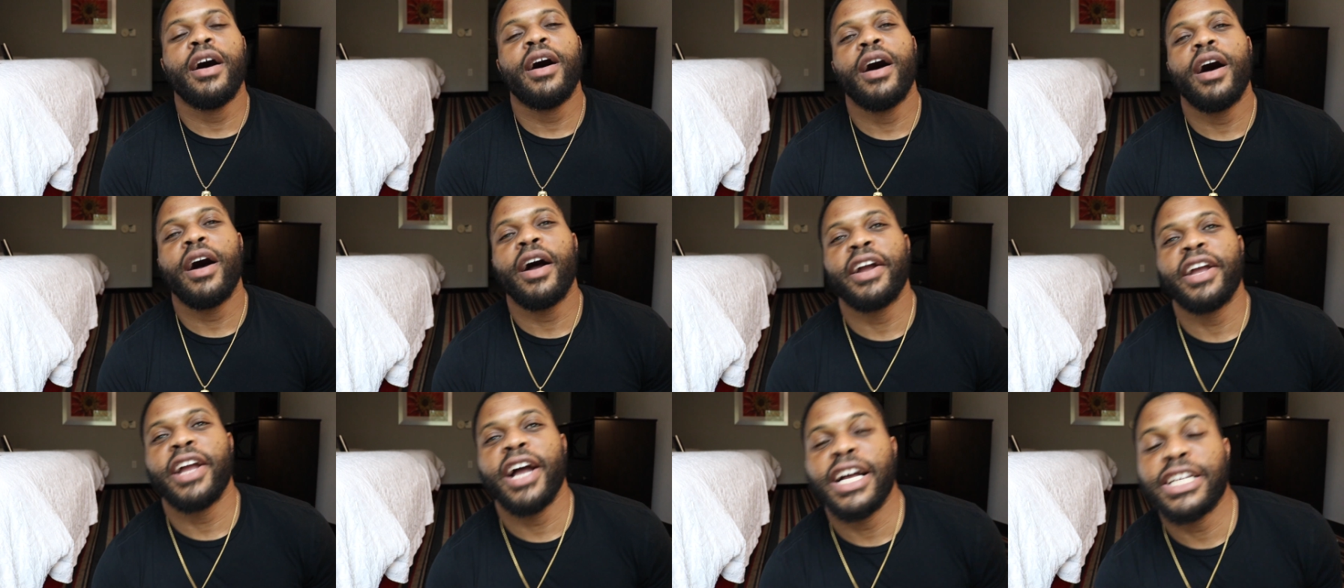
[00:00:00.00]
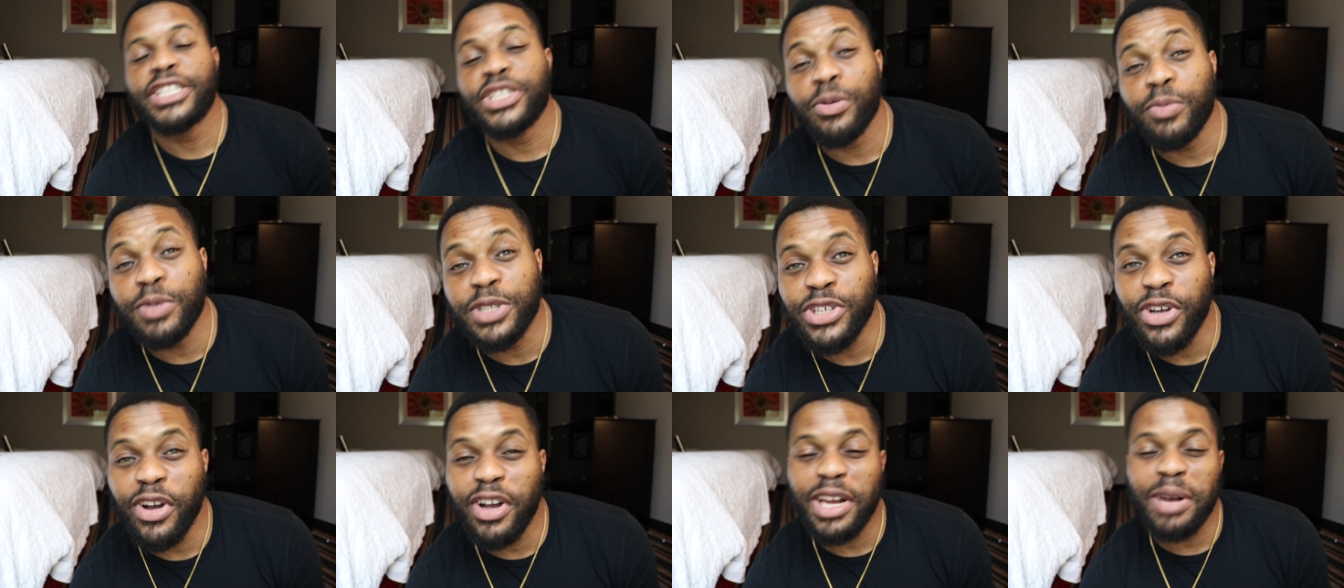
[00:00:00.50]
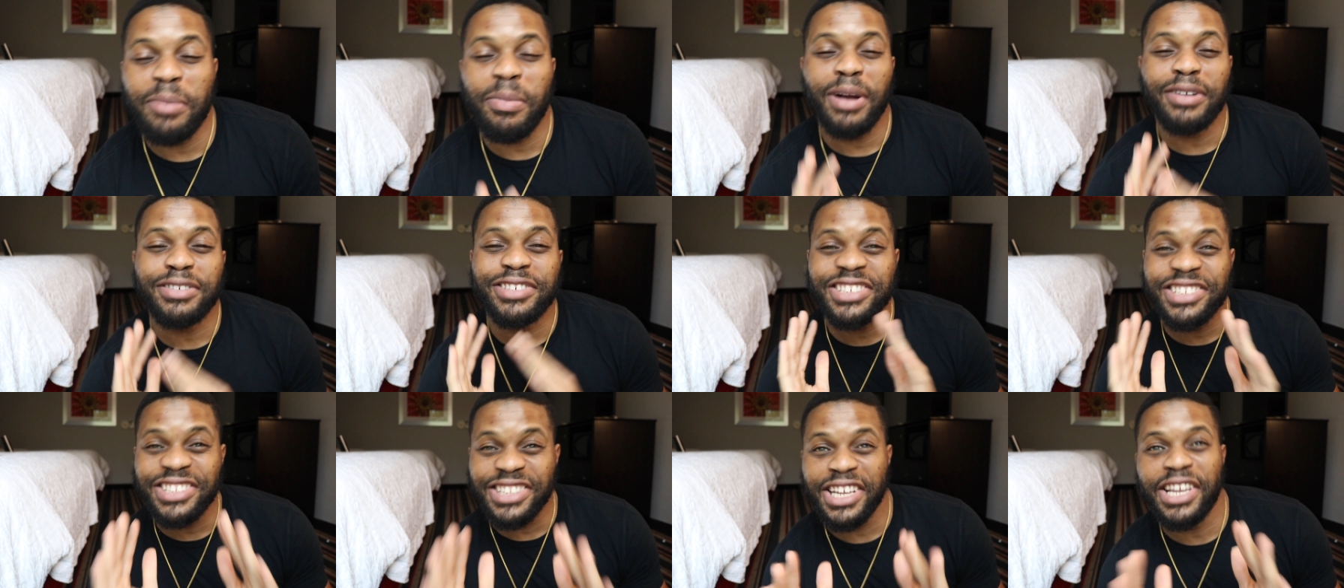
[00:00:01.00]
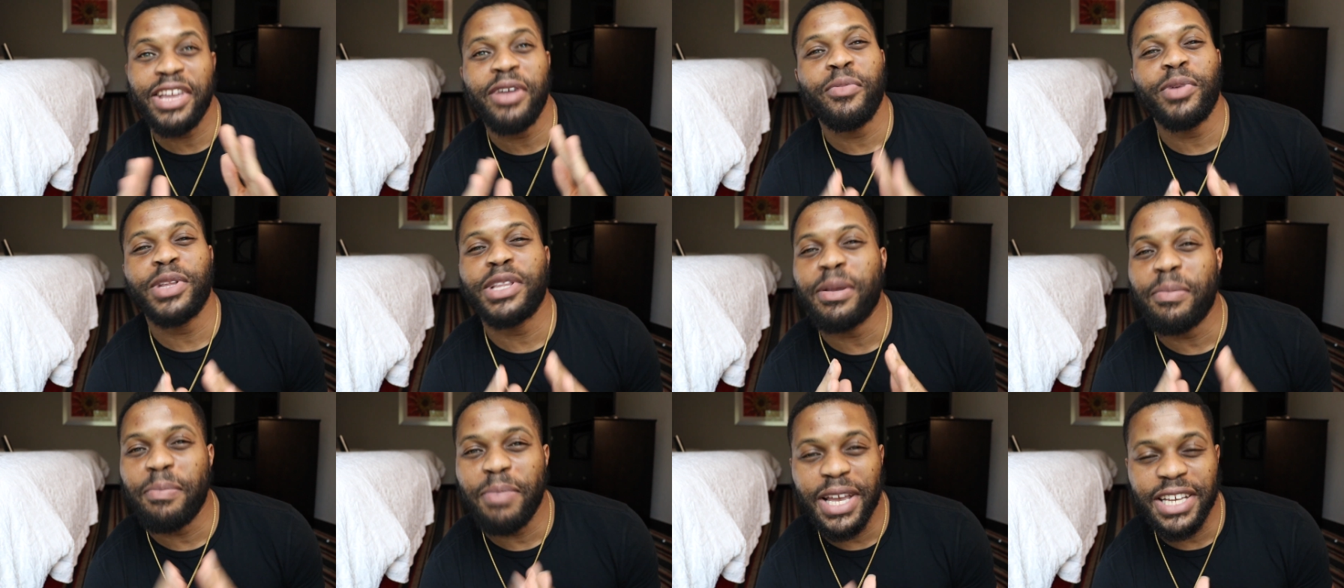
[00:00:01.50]
Alright guys, so we're talking about sticking
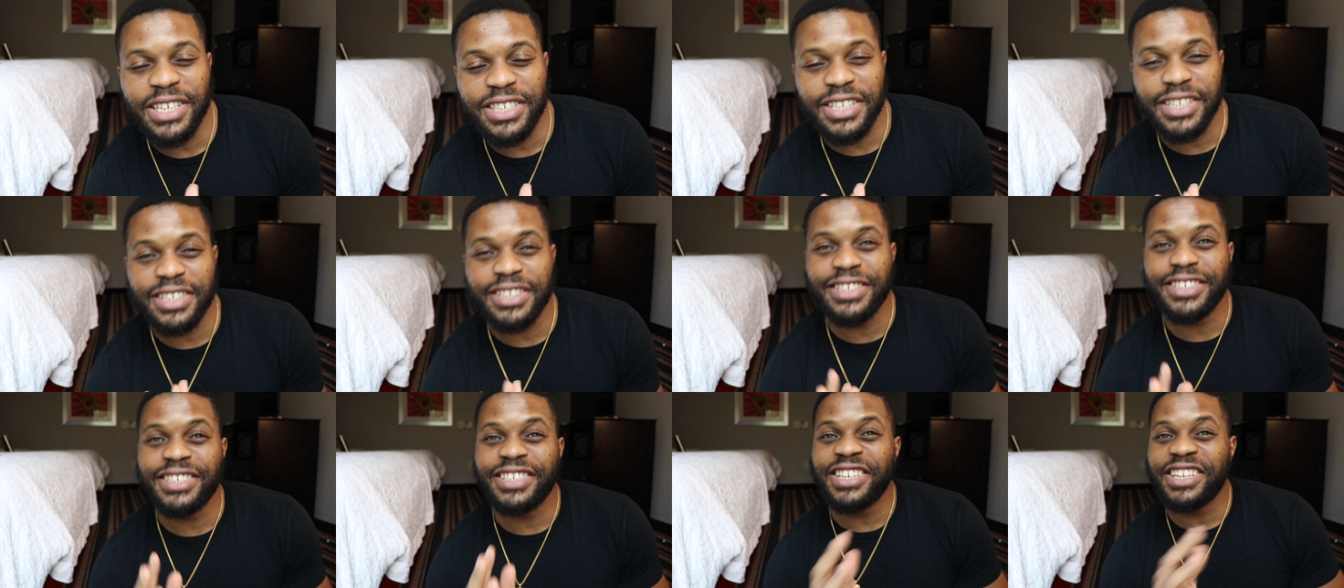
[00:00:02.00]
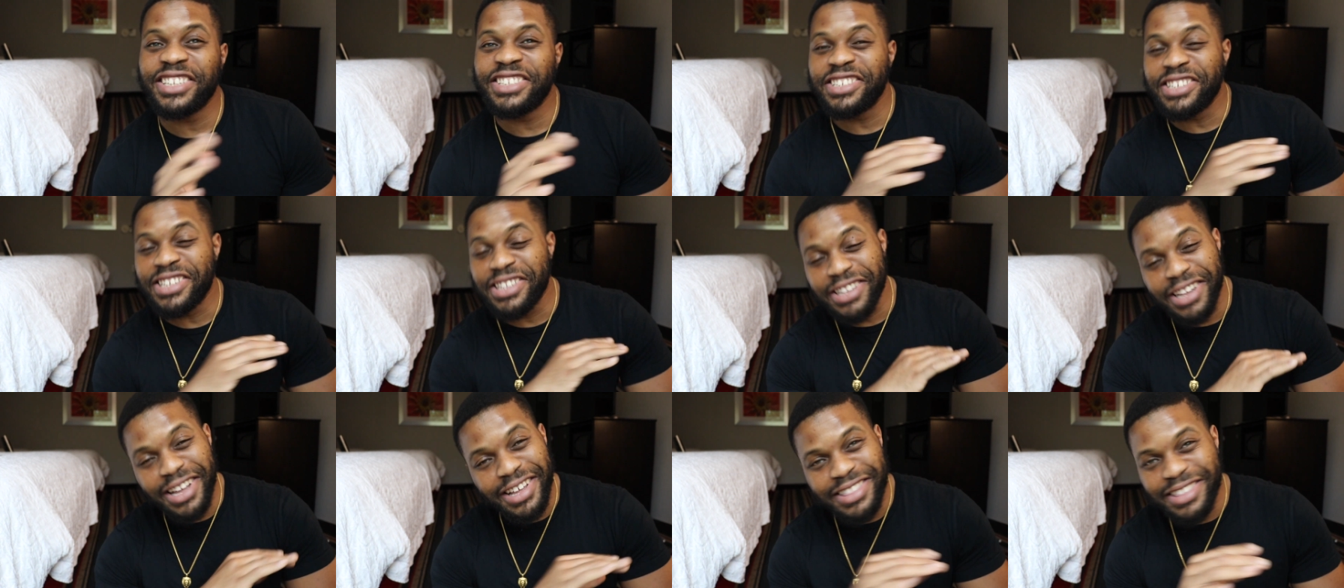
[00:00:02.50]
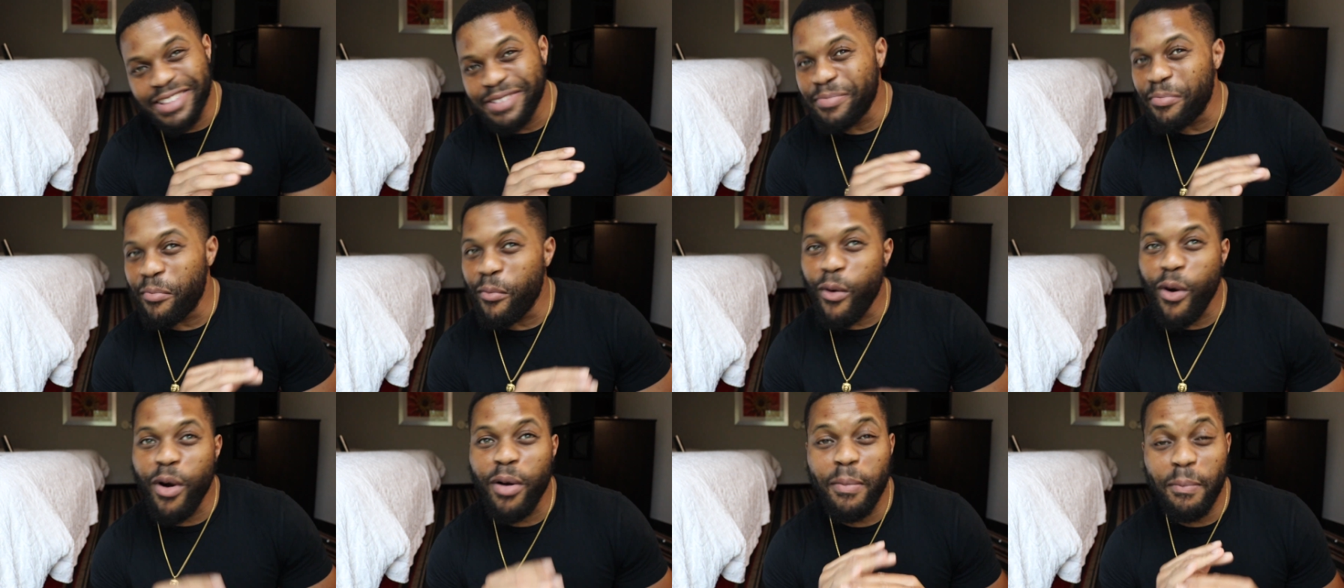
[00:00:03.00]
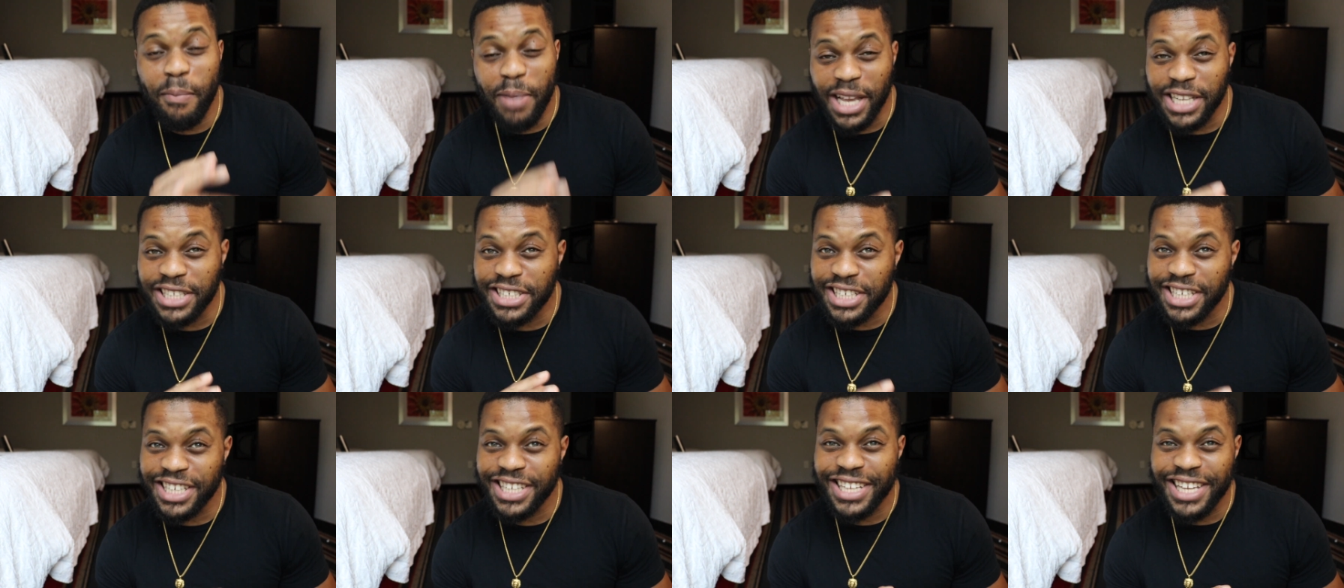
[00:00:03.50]
with the basics. There's nothing more
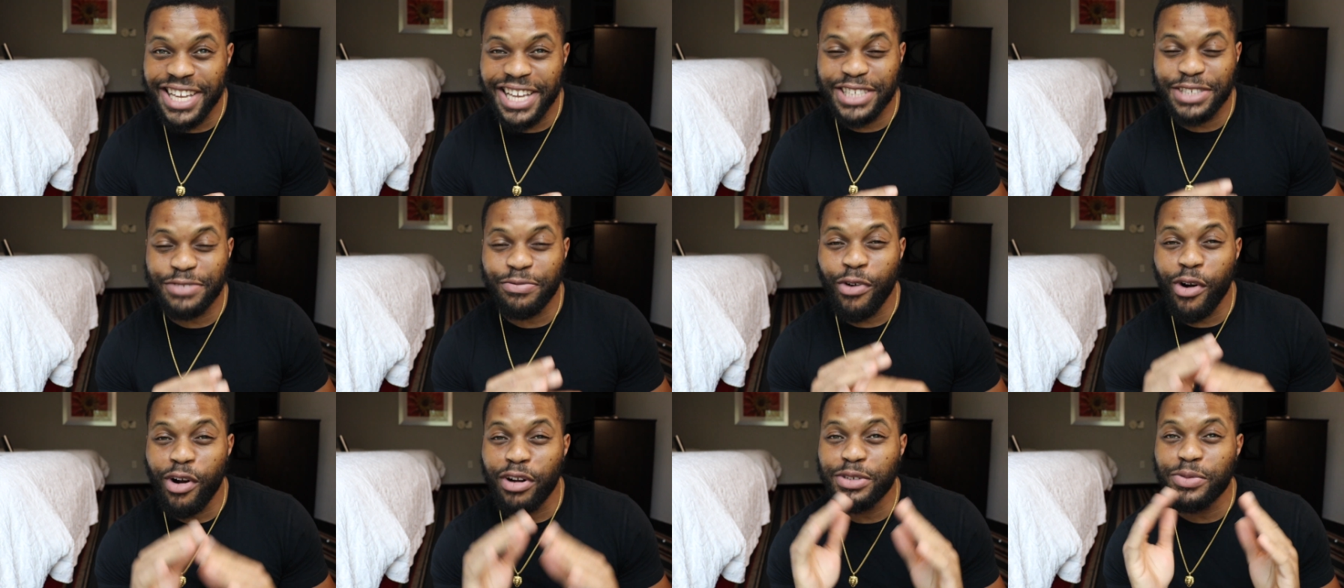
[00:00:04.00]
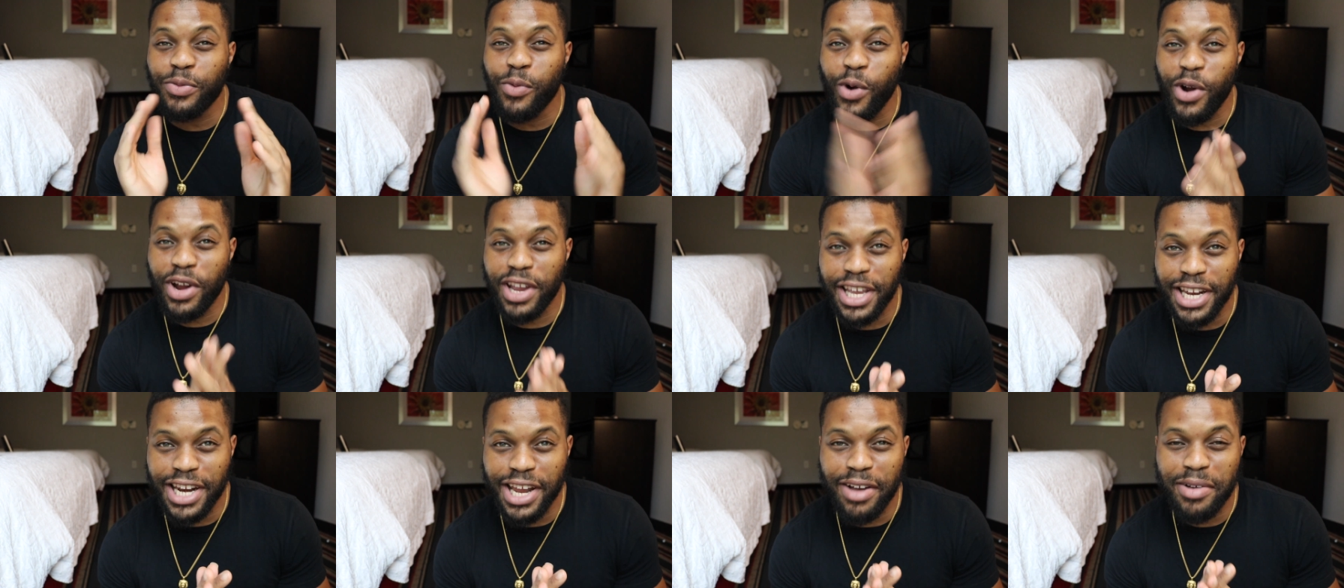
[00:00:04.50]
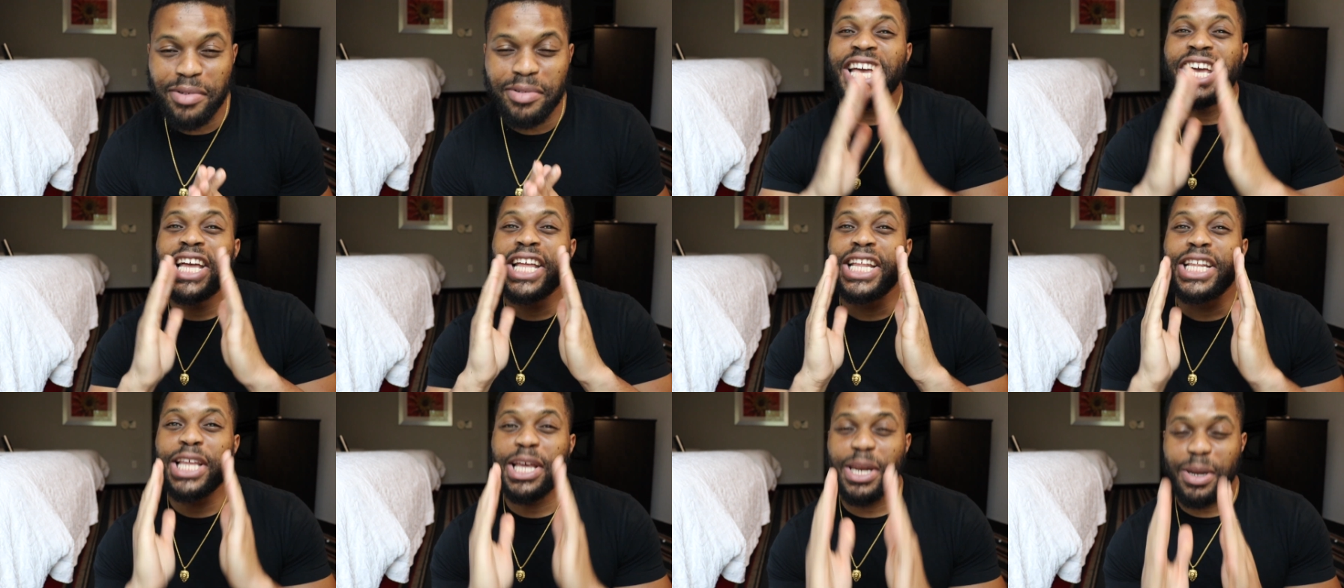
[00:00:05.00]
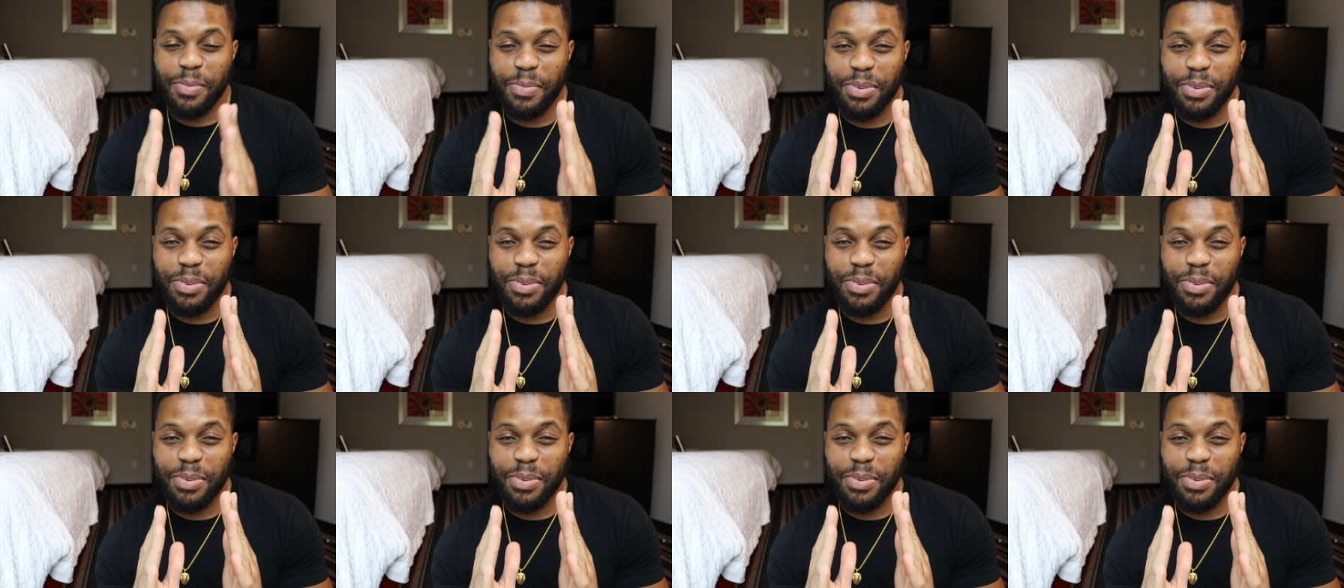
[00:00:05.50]
basic as far as working out than a